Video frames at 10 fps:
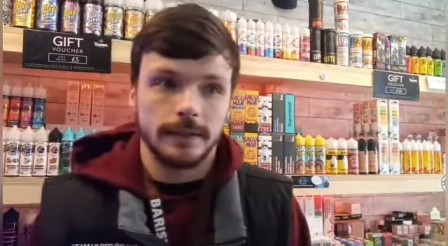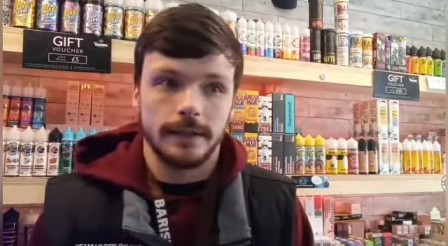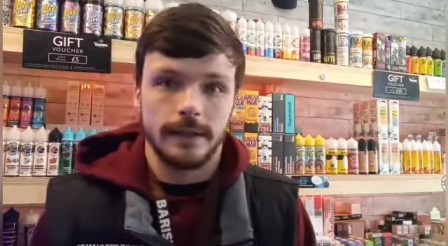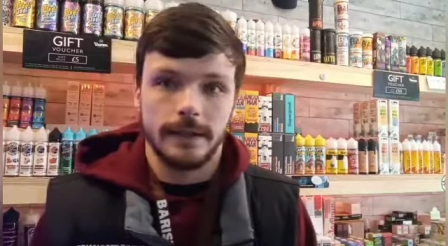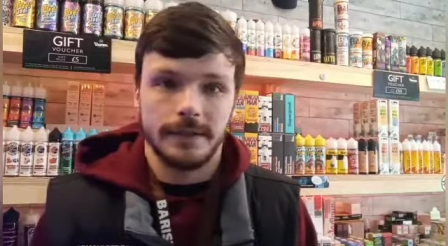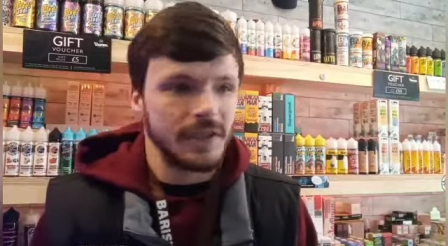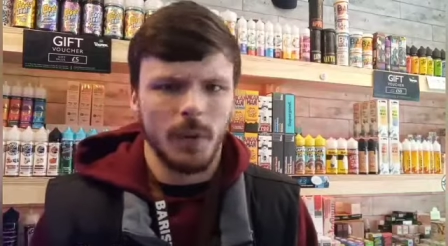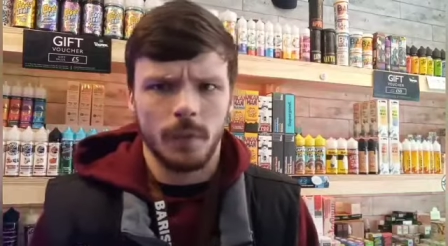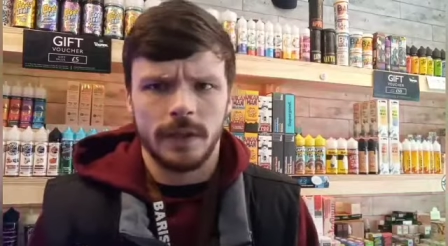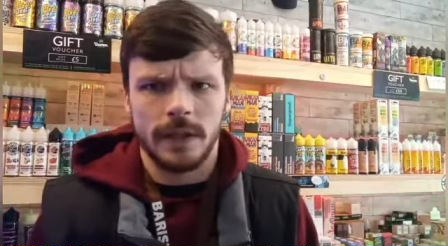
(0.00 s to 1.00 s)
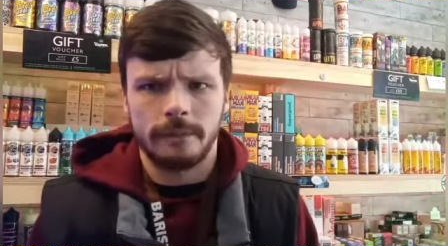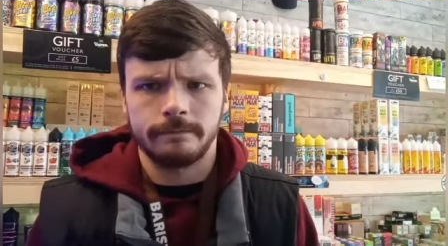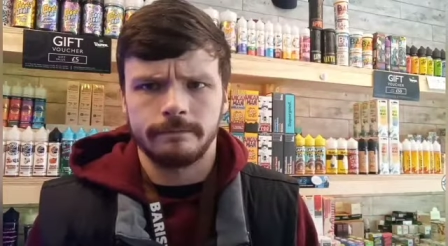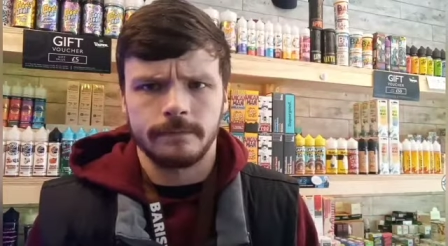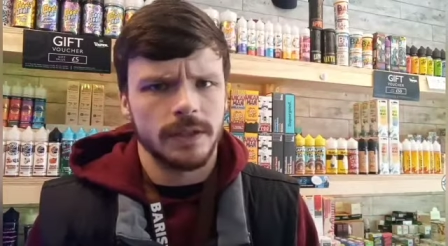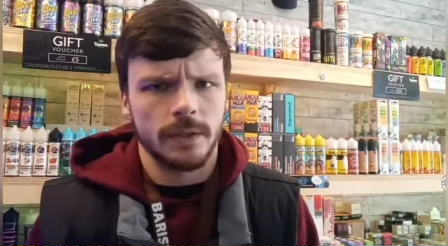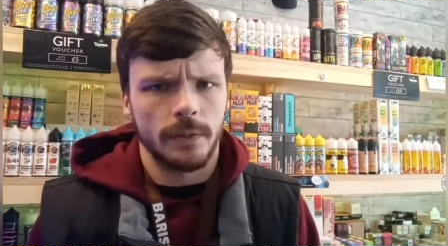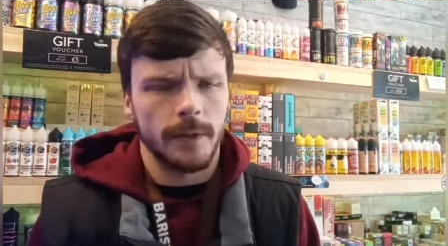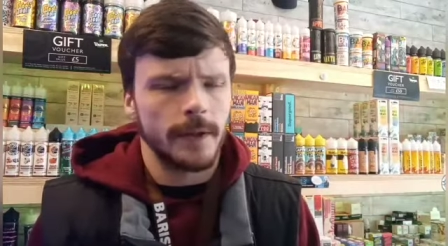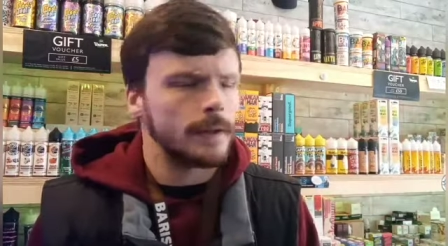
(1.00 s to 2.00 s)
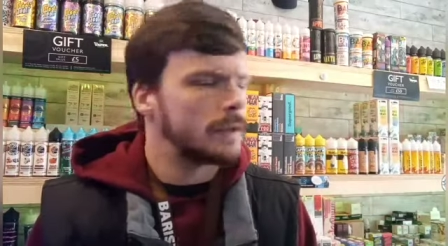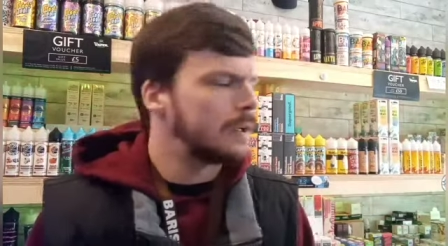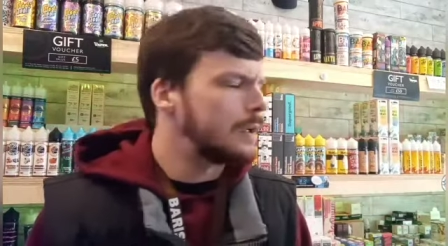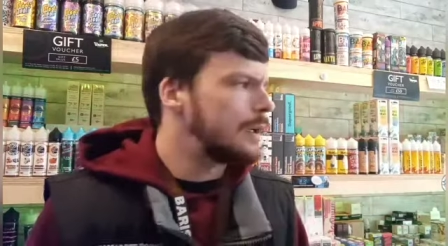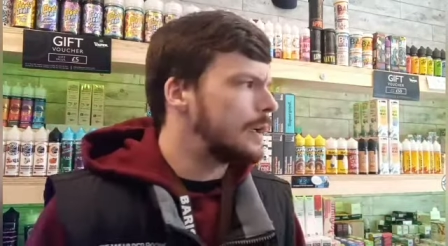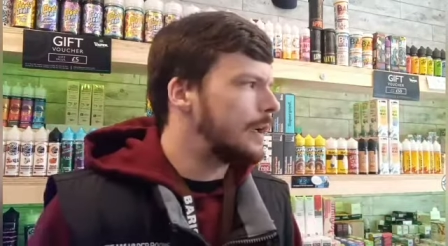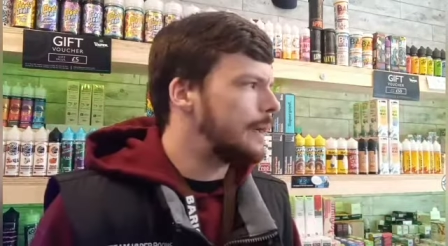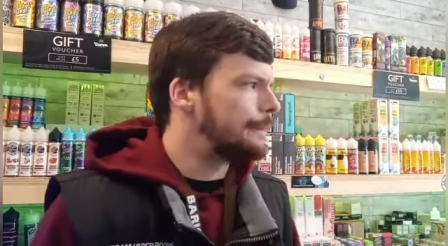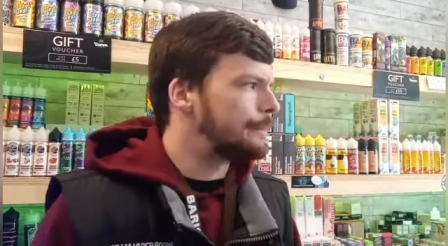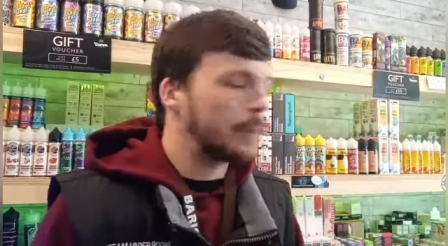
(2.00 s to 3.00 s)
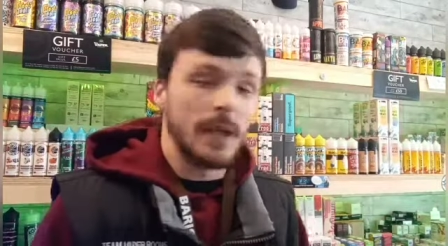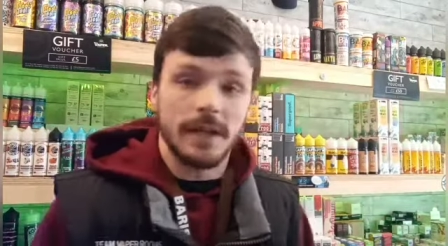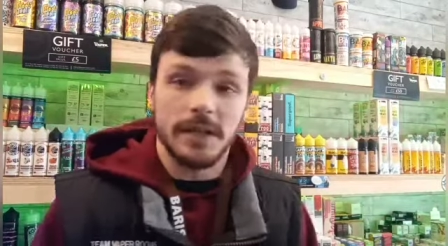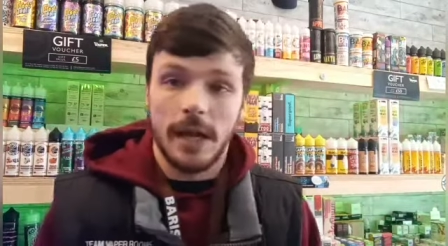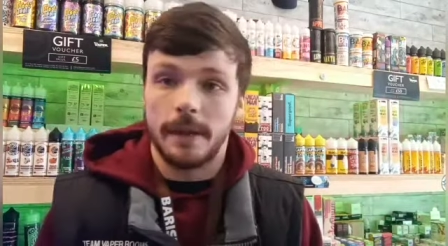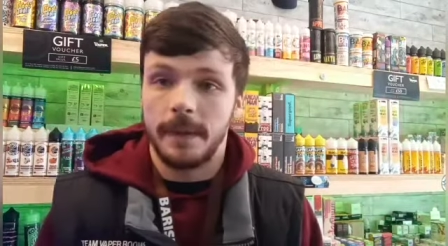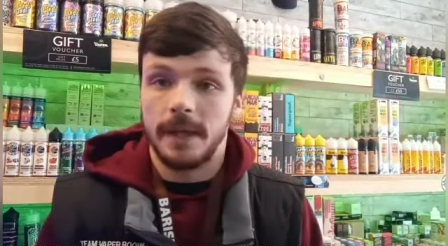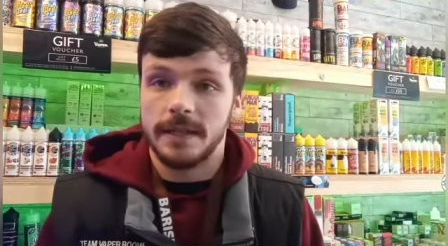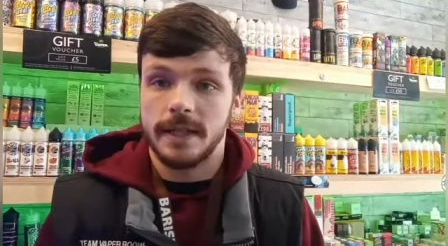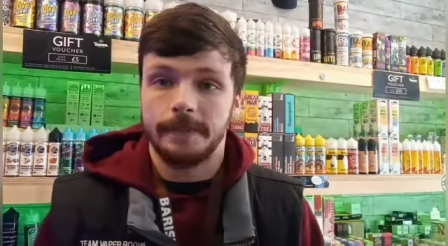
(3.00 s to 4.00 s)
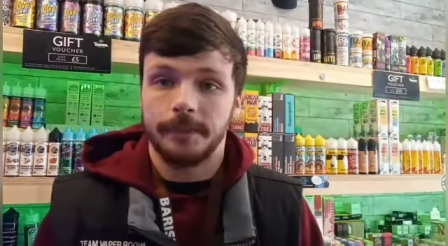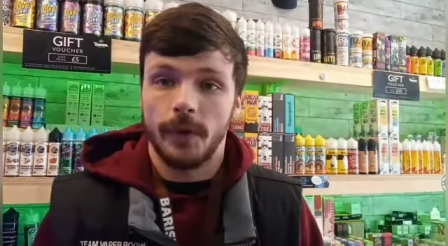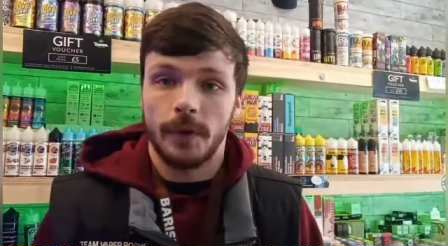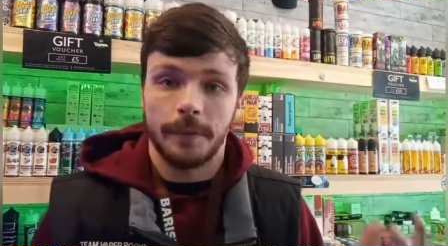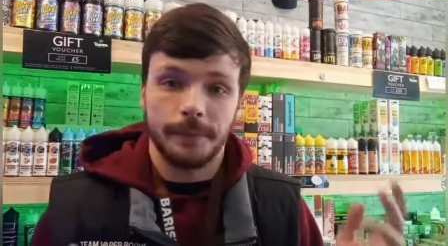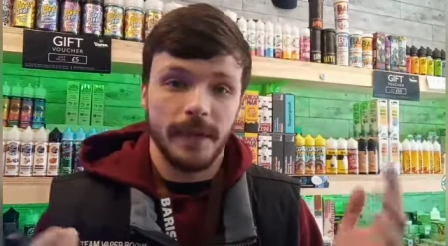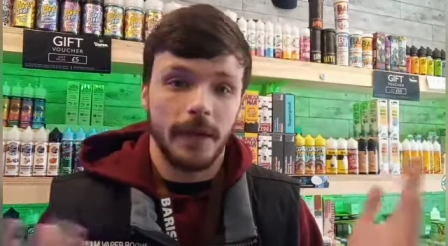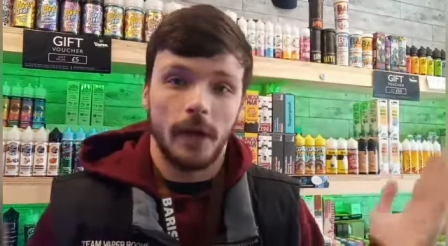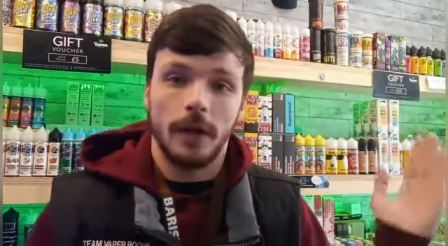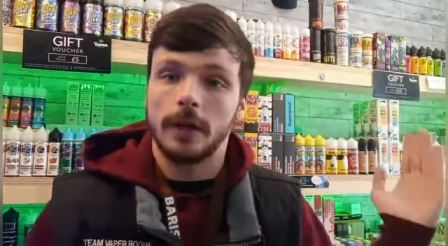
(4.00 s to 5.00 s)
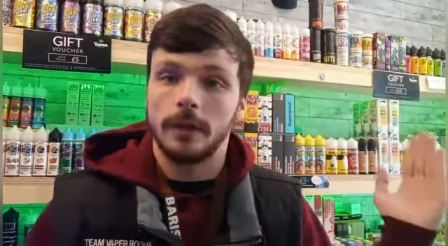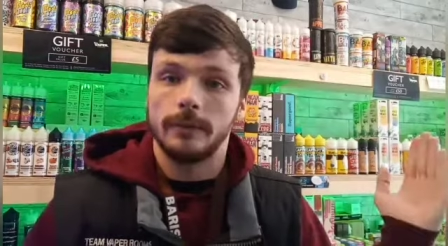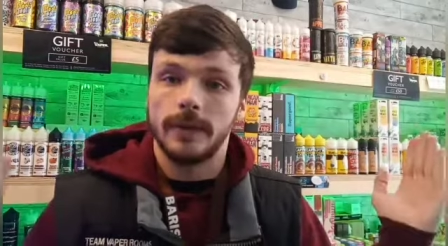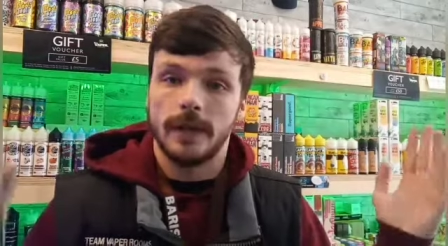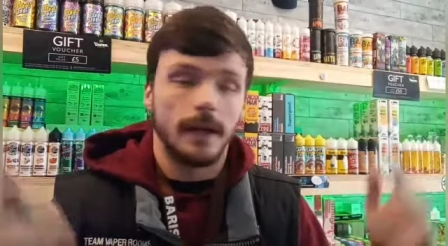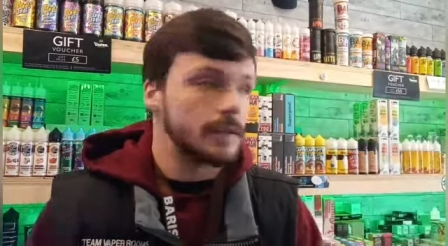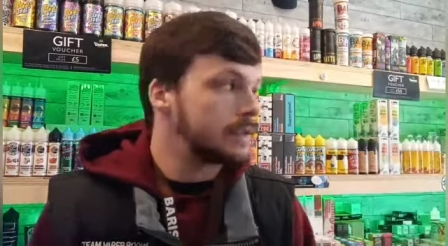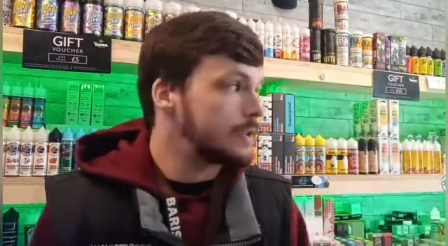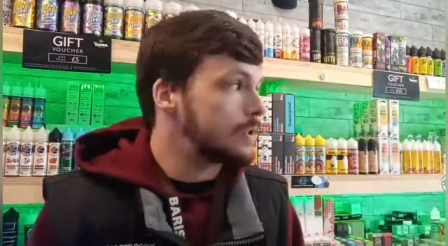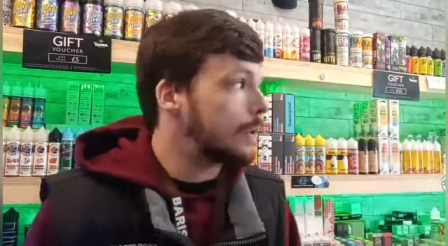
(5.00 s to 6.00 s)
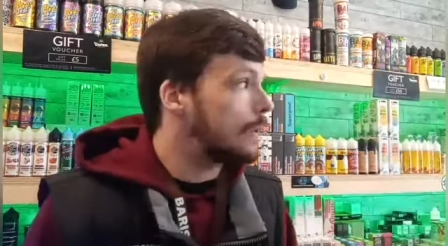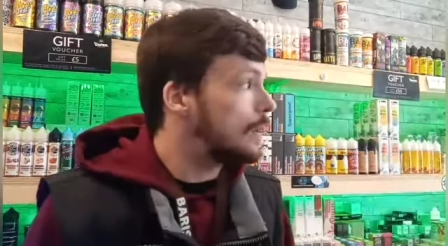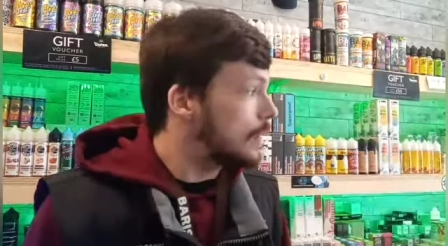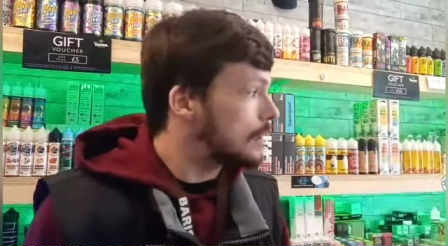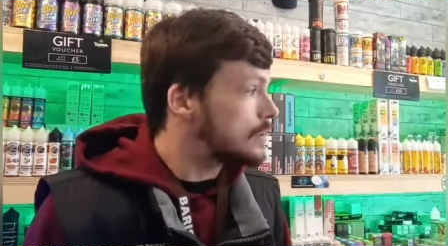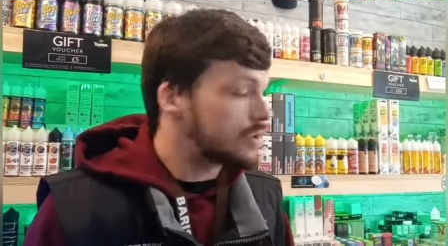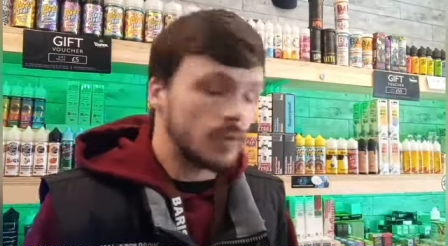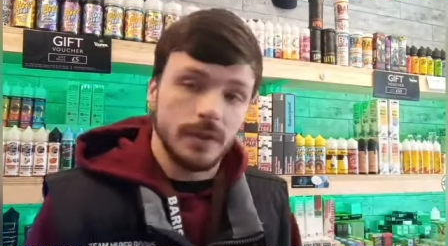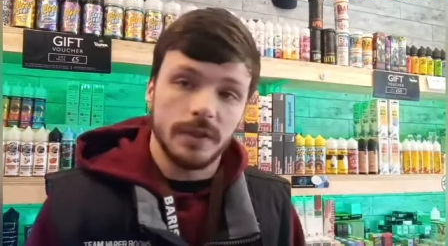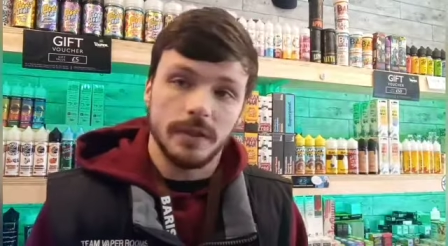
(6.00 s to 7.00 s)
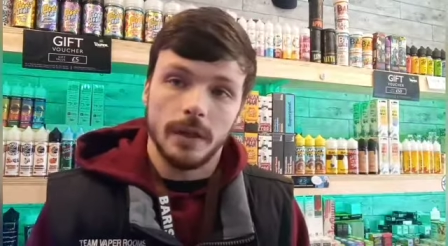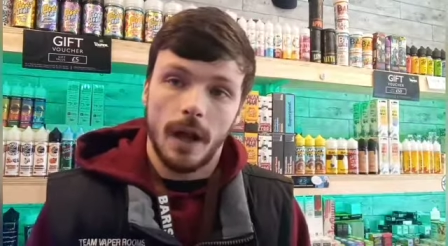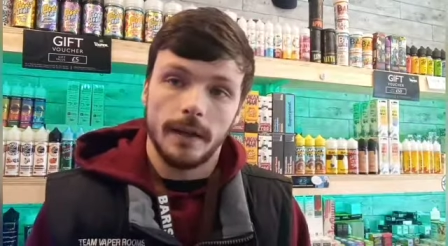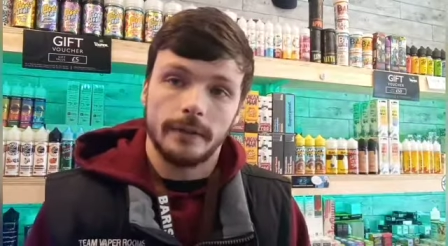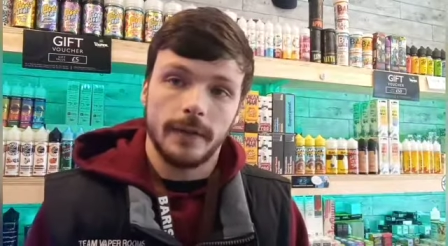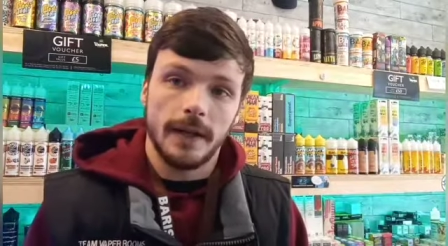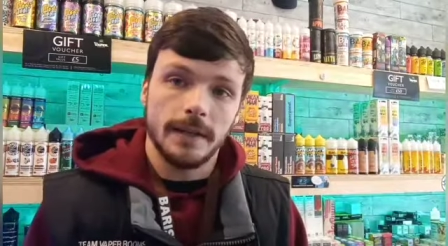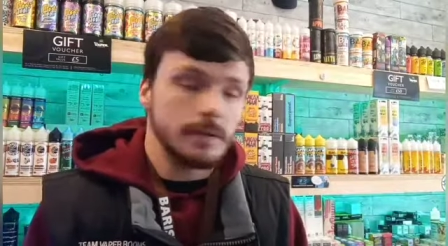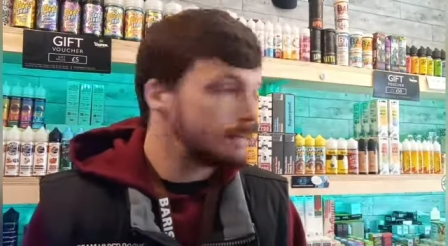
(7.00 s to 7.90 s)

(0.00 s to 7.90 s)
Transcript: Uh, still not with the name, still not with it. Um, but yes, I am here today uh, in our lovely Garston store. Sun is cracking the flags.